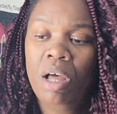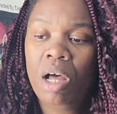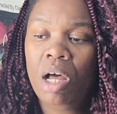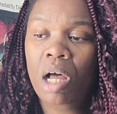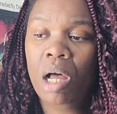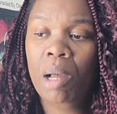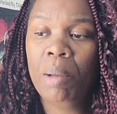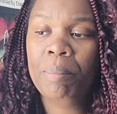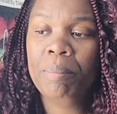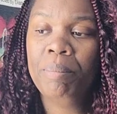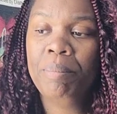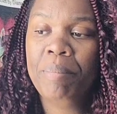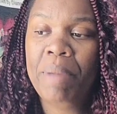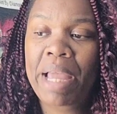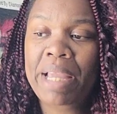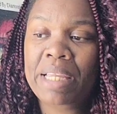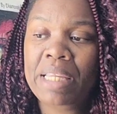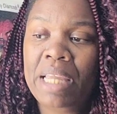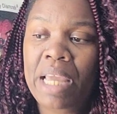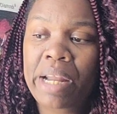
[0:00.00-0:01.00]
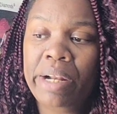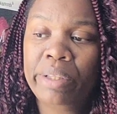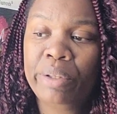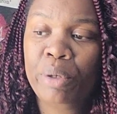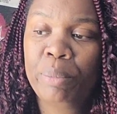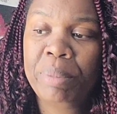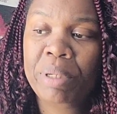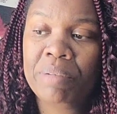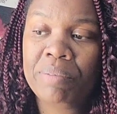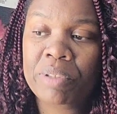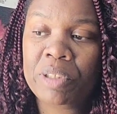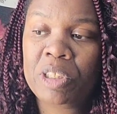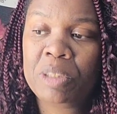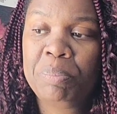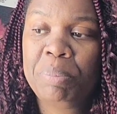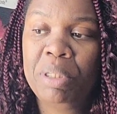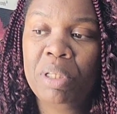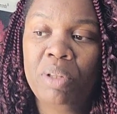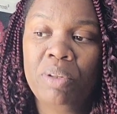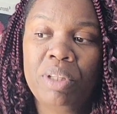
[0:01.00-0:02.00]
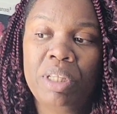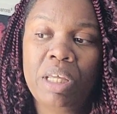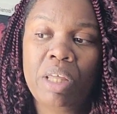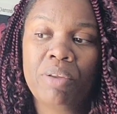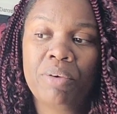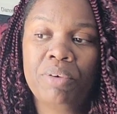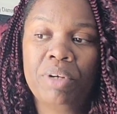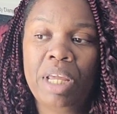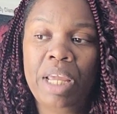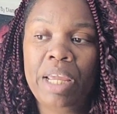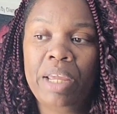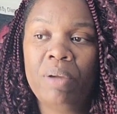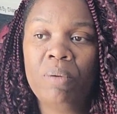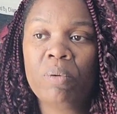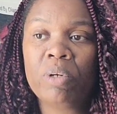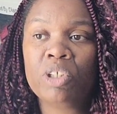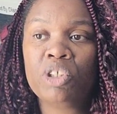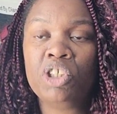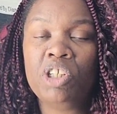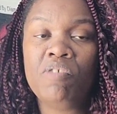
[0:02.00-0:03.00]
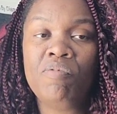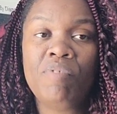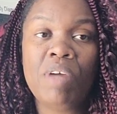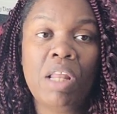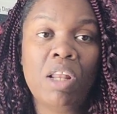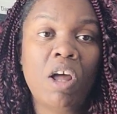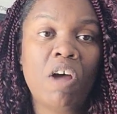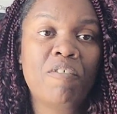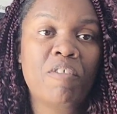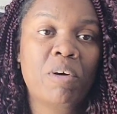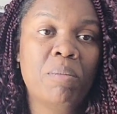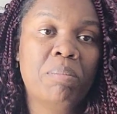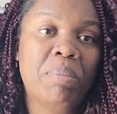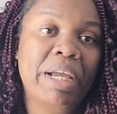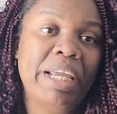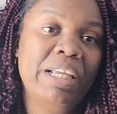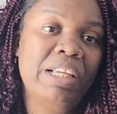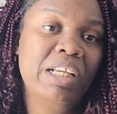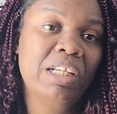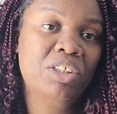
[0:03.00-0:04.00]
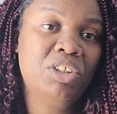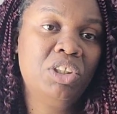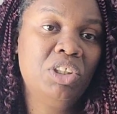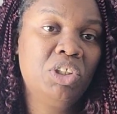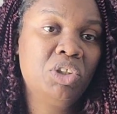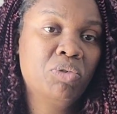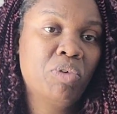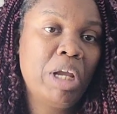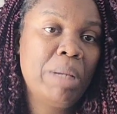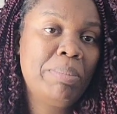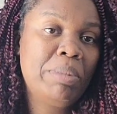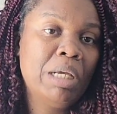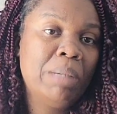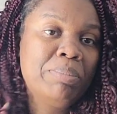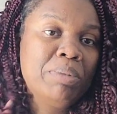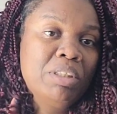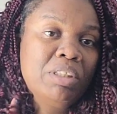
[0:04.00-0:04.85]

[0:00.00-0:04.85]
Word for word: Um, Maggie had a little bit of a spill the other day where she fell off her bike and she scraped up.